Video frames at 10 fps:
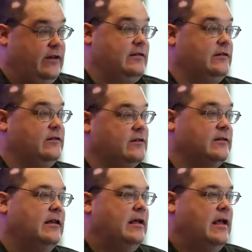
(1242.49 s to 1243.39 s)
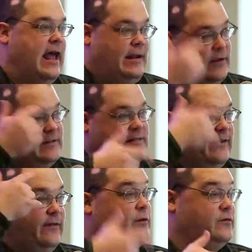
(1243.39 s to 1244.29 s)
solution, and a bunch of
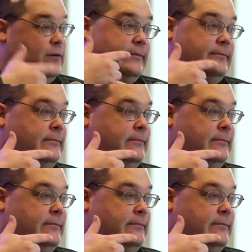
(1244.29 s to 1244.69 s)
stuff in between.